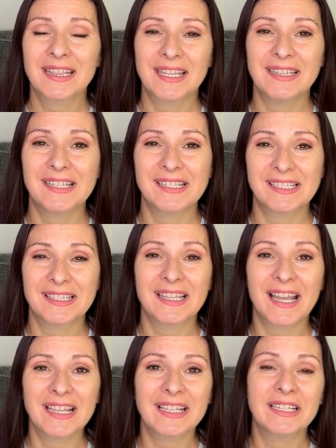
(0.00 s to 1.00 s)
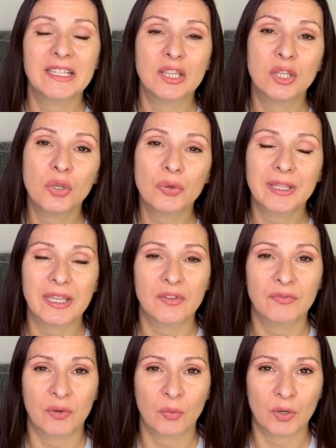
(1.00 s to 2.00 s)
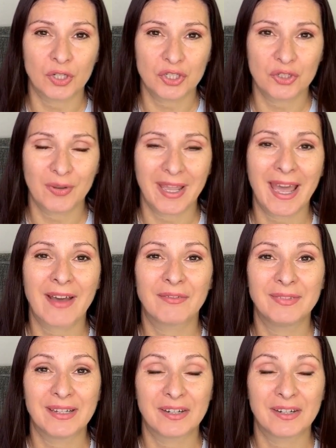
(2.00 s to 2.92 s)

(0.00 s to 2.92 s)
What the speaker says: that is likely looking for what you have.